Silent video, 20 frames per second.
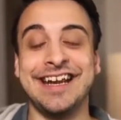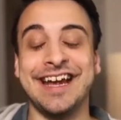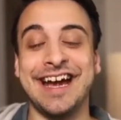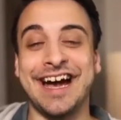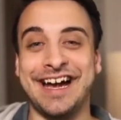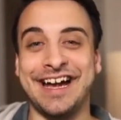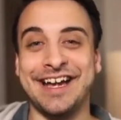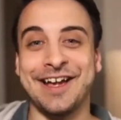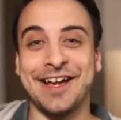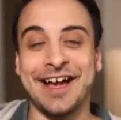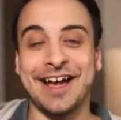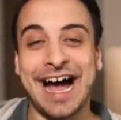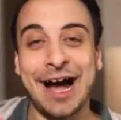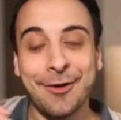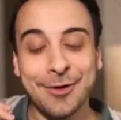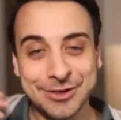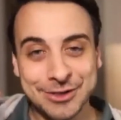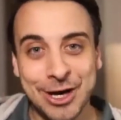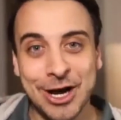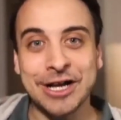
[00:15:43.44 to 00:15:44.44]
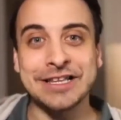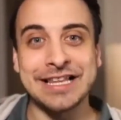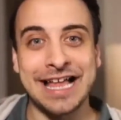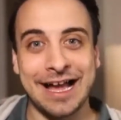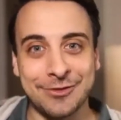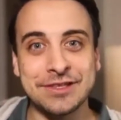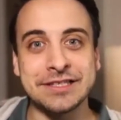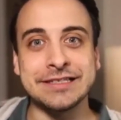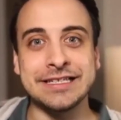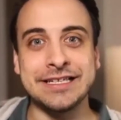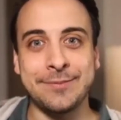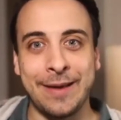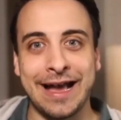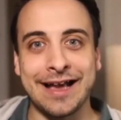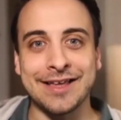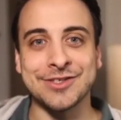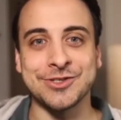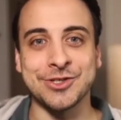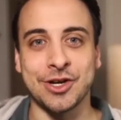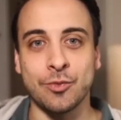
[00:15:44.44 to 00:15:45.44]
I would talk a lot with the lead
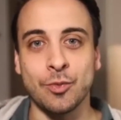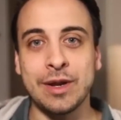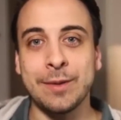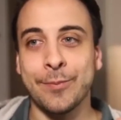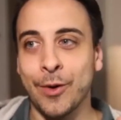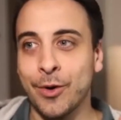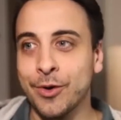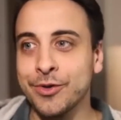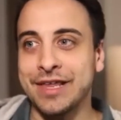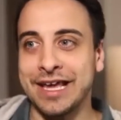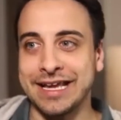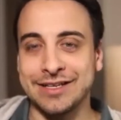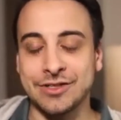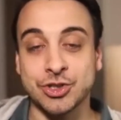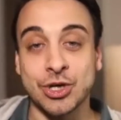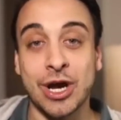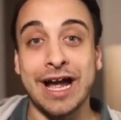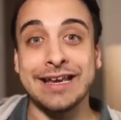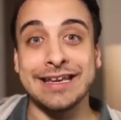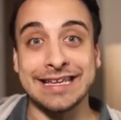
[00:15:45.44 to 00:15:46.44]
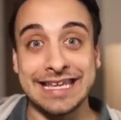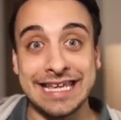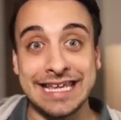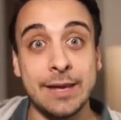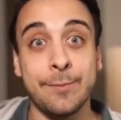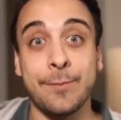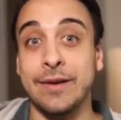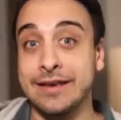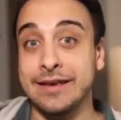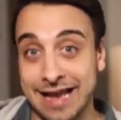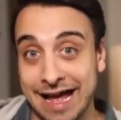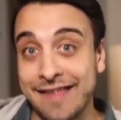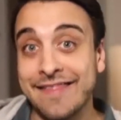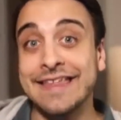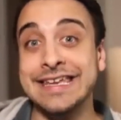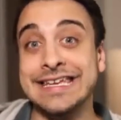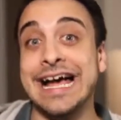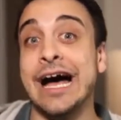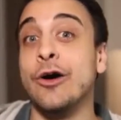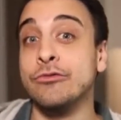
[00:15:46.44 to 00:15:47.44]
pastor, and we both tried to keep it on
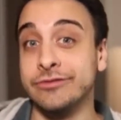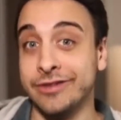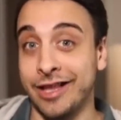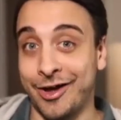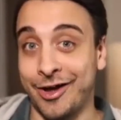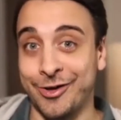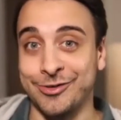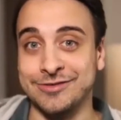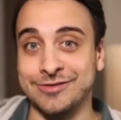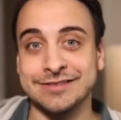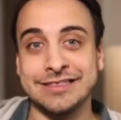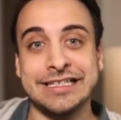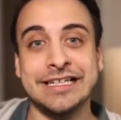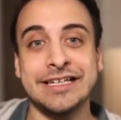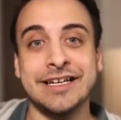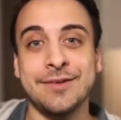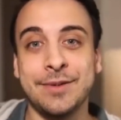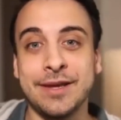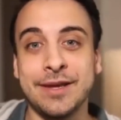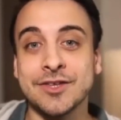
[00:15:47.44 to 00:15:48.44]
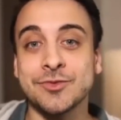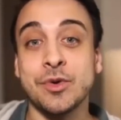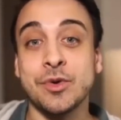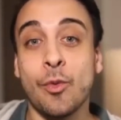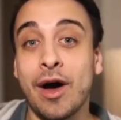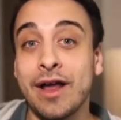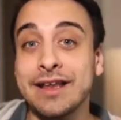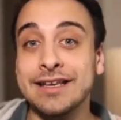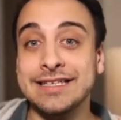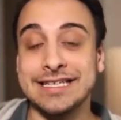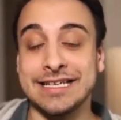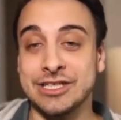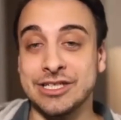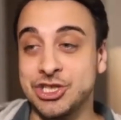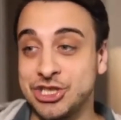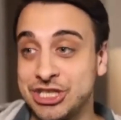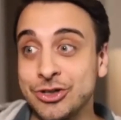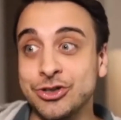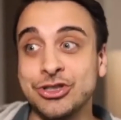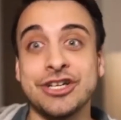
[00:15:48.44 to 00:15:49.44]
the down low because we wanted to
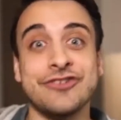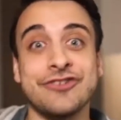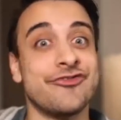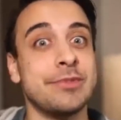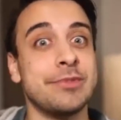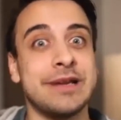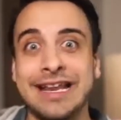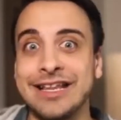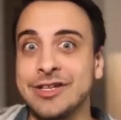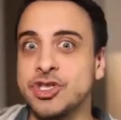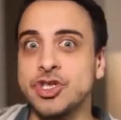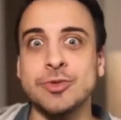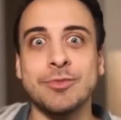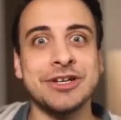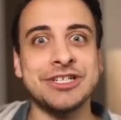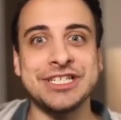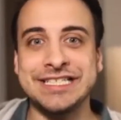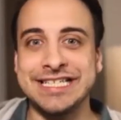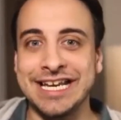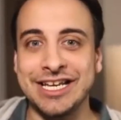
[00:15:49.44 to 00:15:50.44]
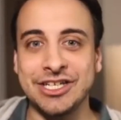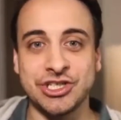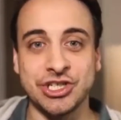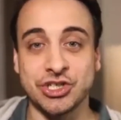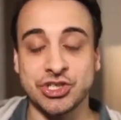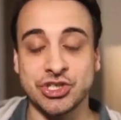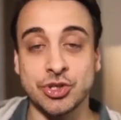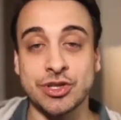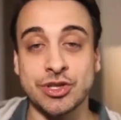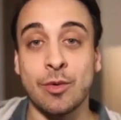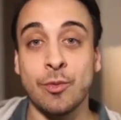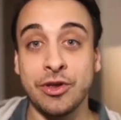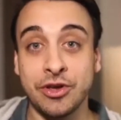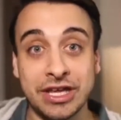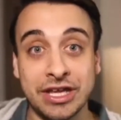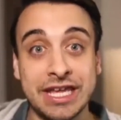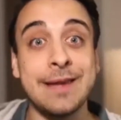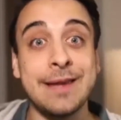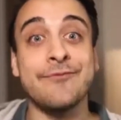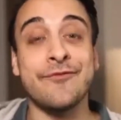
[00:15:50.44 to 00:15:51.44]
shield it from getting too much attention so that we could
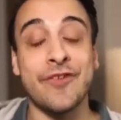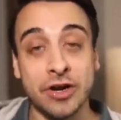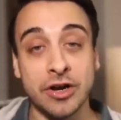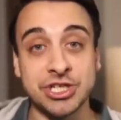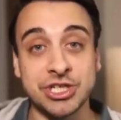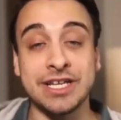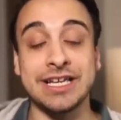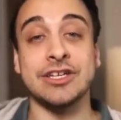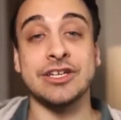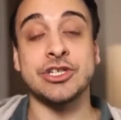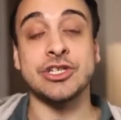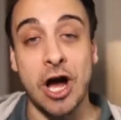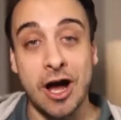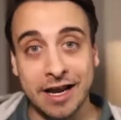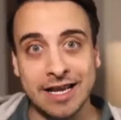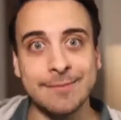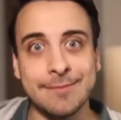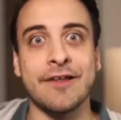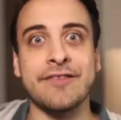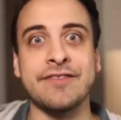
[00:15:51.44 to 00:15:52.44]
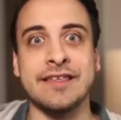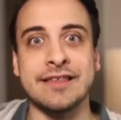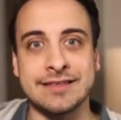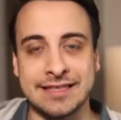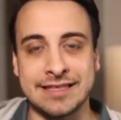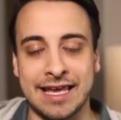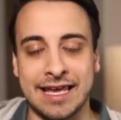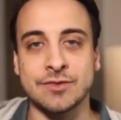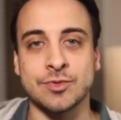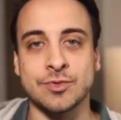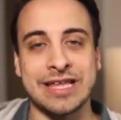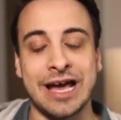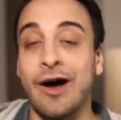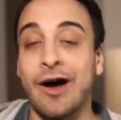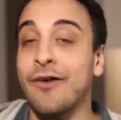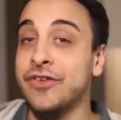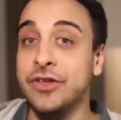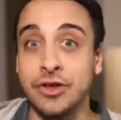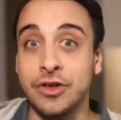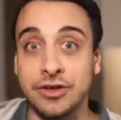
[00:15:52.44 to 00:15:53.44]
keep functioning and talking about these things
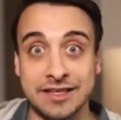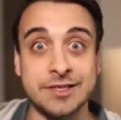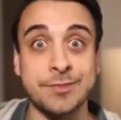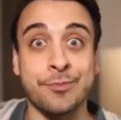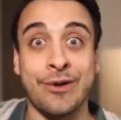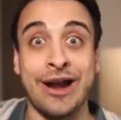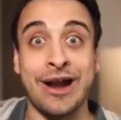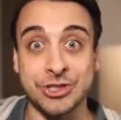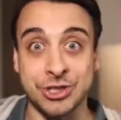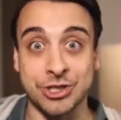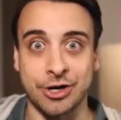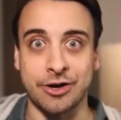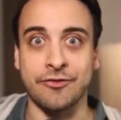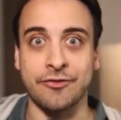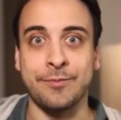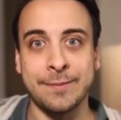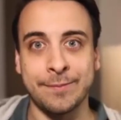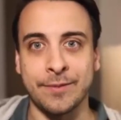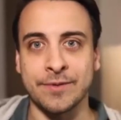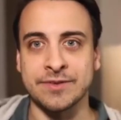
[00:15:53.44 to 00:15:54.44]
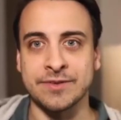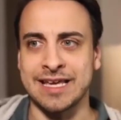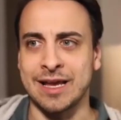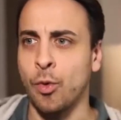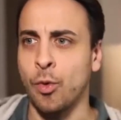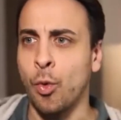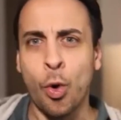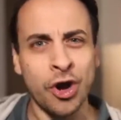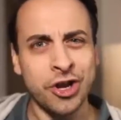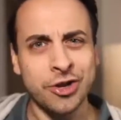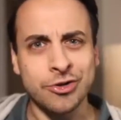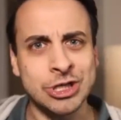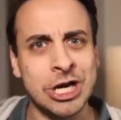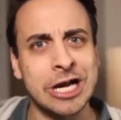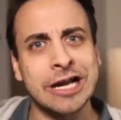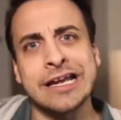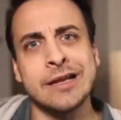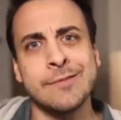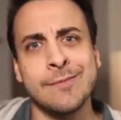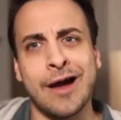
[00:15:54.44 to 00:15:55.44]
without feeling this pressure of people saying, well, what are you
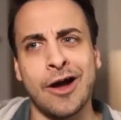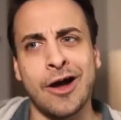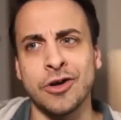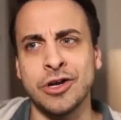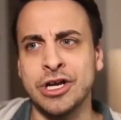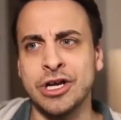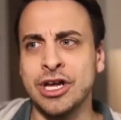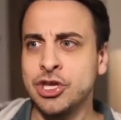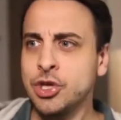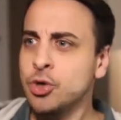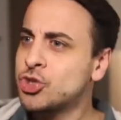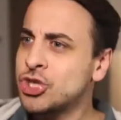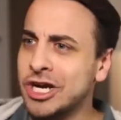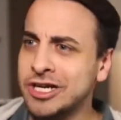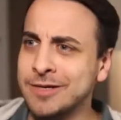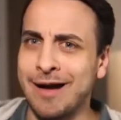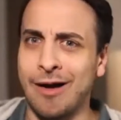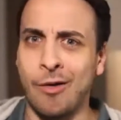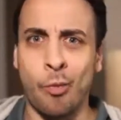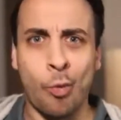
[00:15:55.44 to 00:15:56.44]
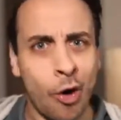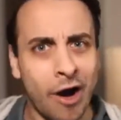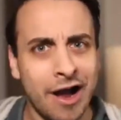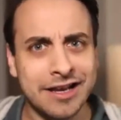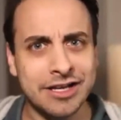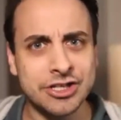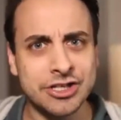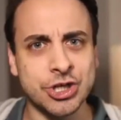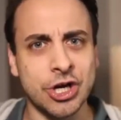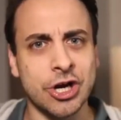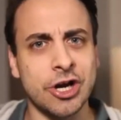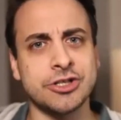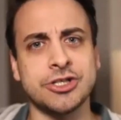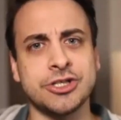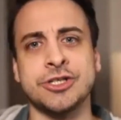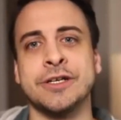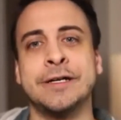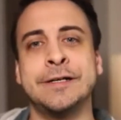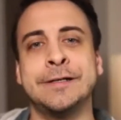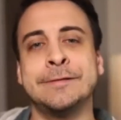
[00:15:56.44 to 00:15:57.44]
talking about? You talked about what in church?